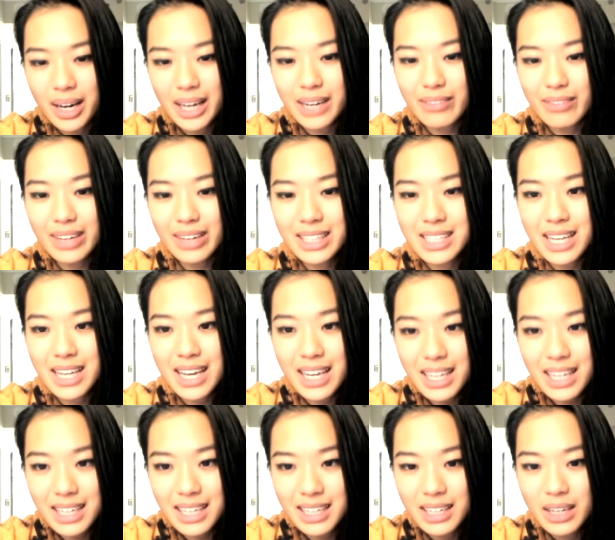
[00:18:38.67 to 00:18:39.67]
And if I
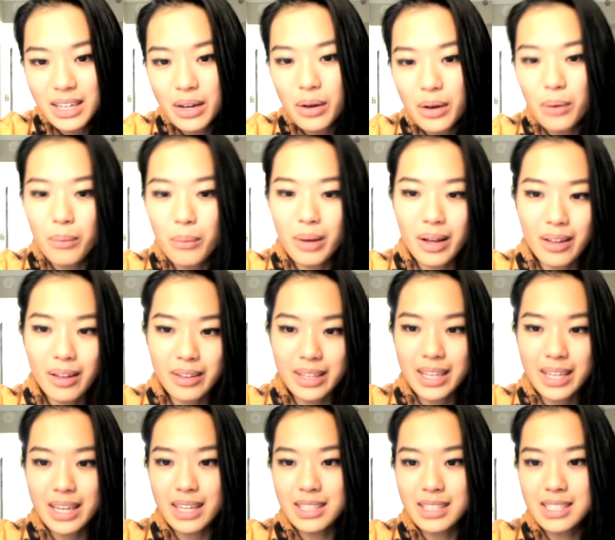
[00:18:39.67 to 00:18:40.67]
take, well,
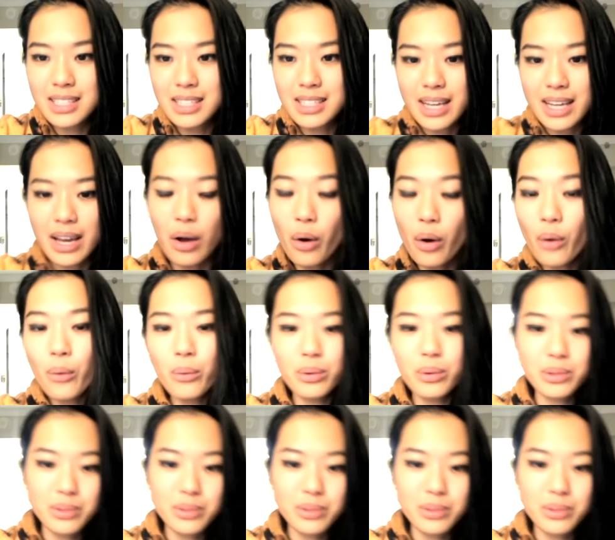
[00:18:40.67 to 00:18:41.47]
he gets to take, oh,